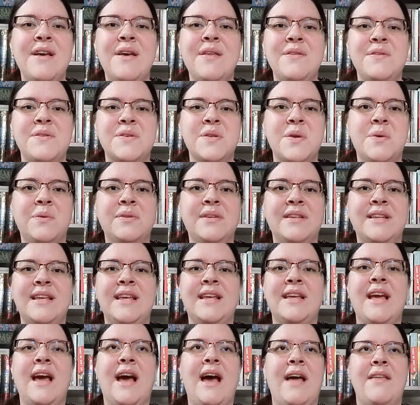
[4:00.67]
there's
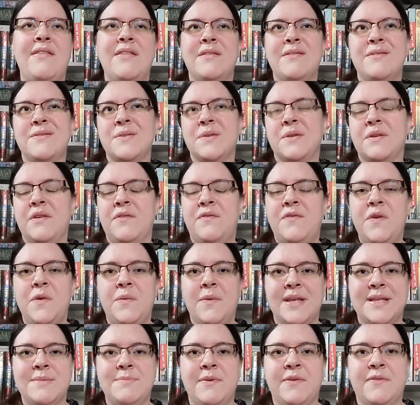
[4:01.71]
only, I think there's only a few
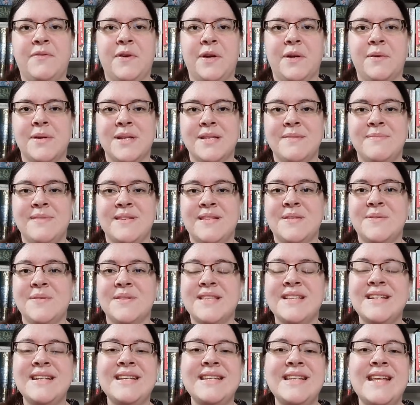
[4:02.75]
weeks before Christmas. So it's
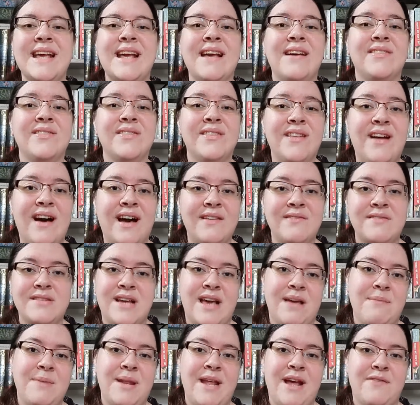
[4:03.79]
going to take a lot of
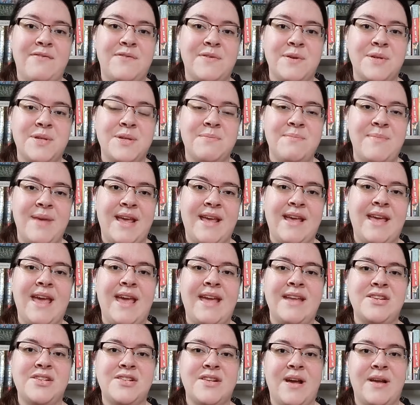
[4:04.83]
time and effort to make
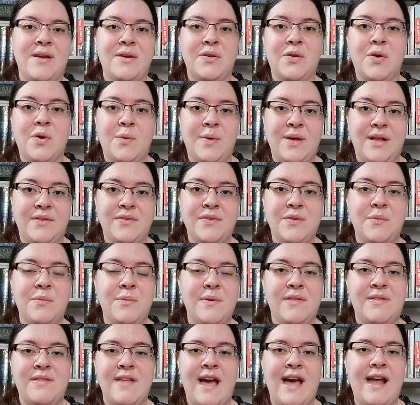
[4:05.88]
a giant quilt
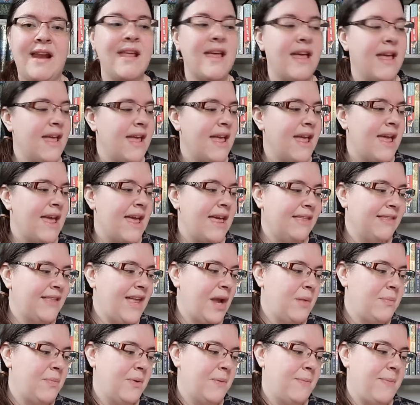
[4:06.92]
with that
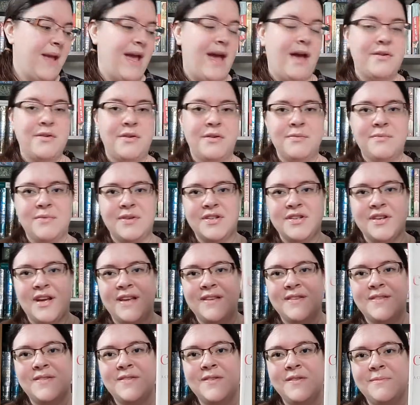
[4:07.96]
elaborate pattern, which I
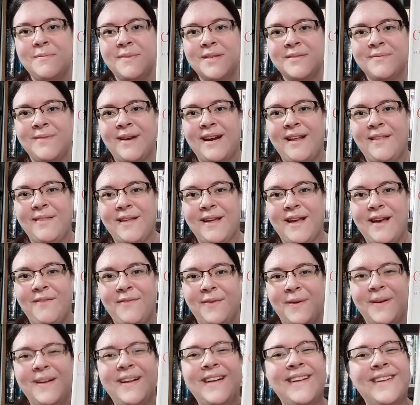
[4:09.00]
assume is right on the
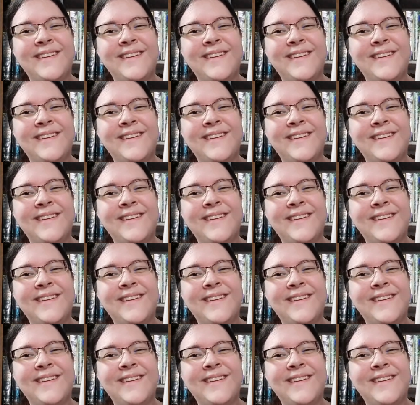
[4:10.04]
cover.